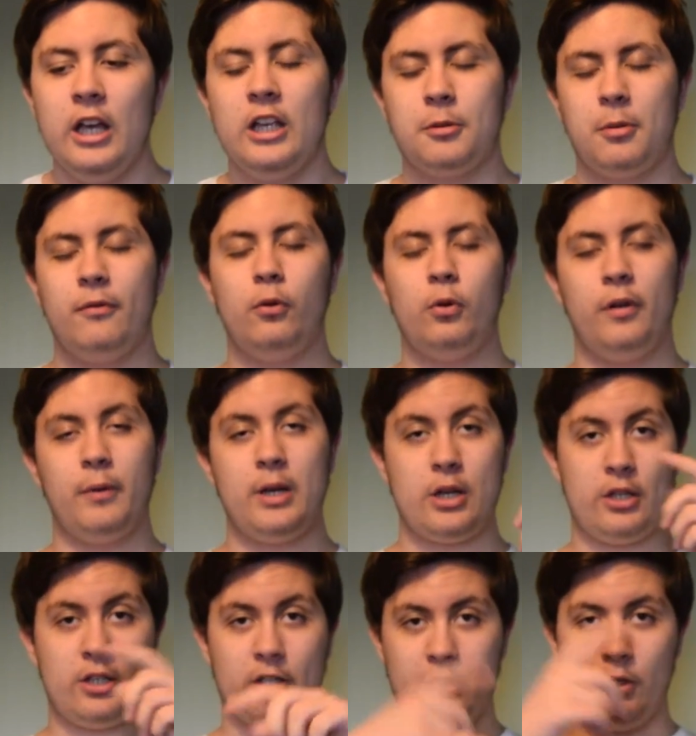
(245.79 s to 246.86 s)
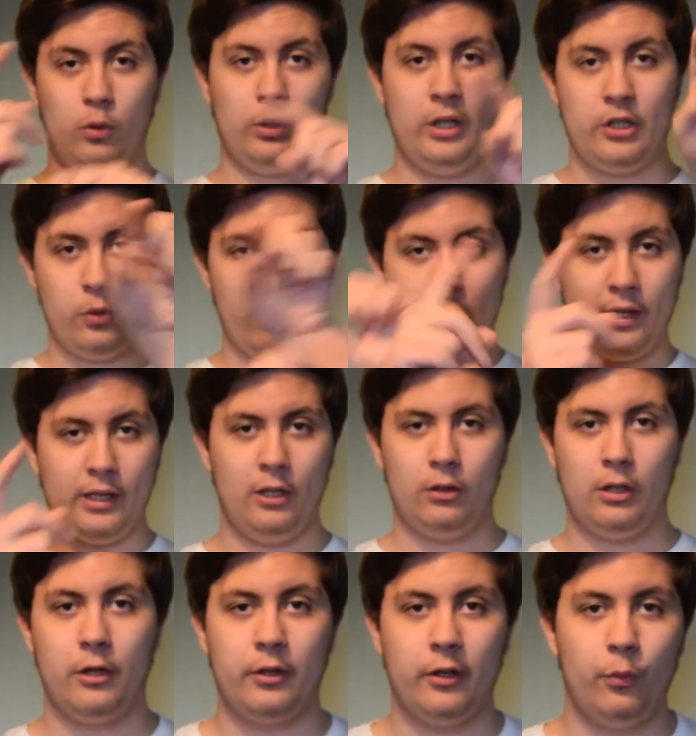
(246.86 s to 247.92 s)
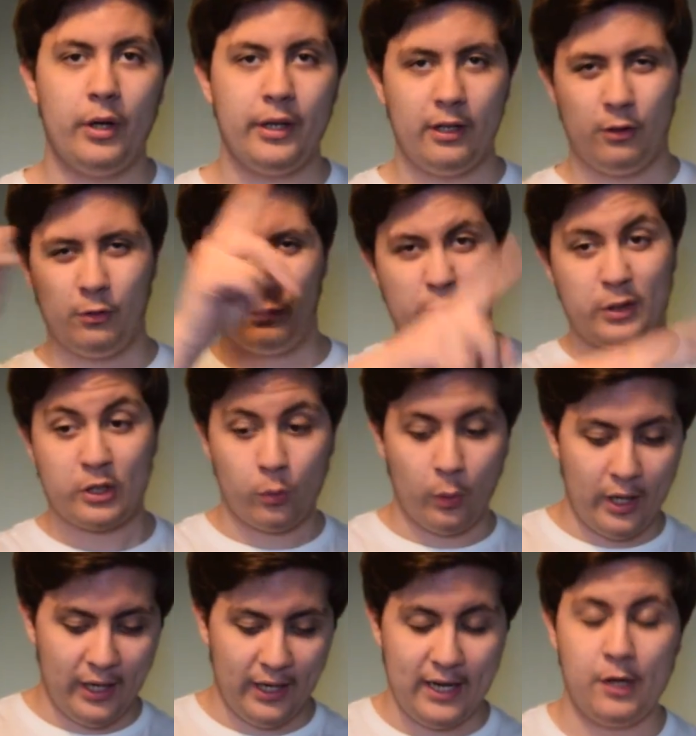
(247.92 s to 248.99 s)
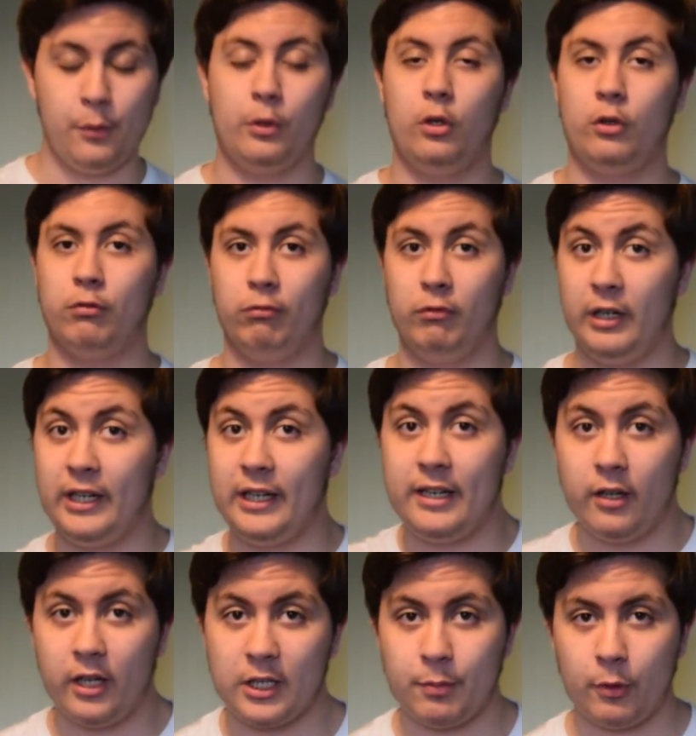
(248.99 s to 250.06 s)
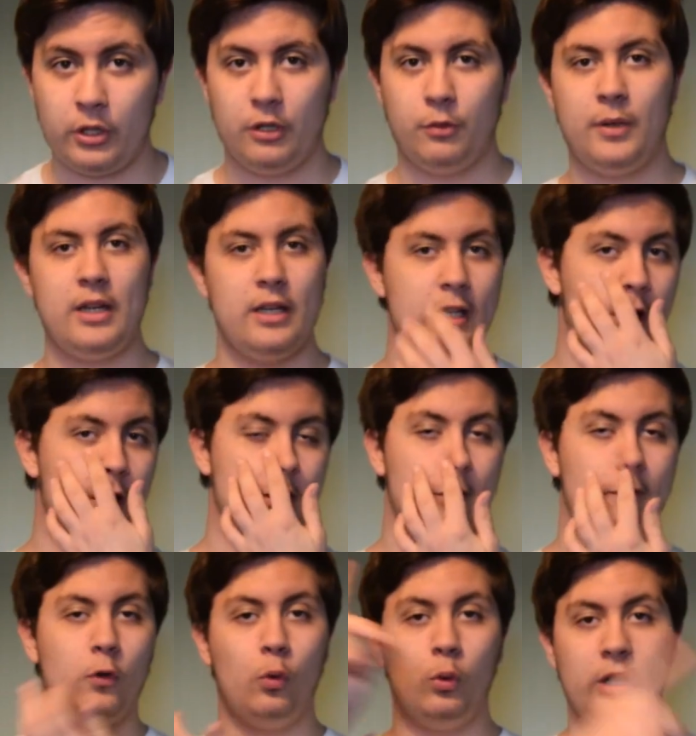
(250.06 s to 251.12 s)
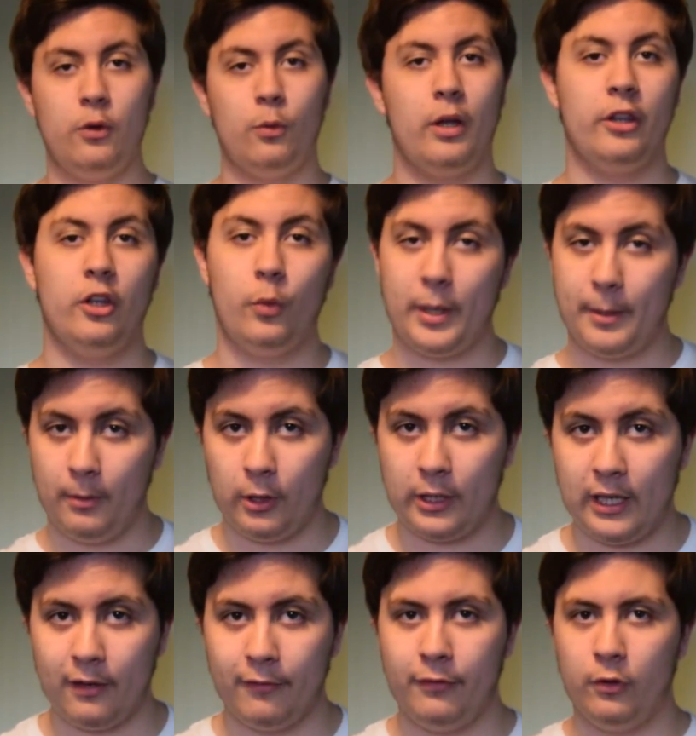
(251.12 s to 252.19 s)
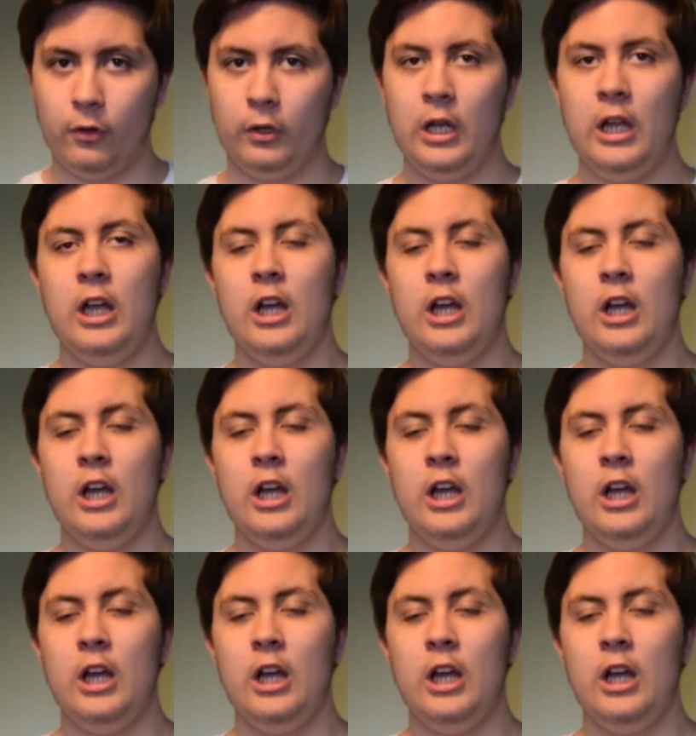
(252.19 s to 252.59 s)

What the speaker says: So we thought if we could design it all into one little logo, one little square, it would look really nice, because it would be the idea of all-in-one that we were looking for.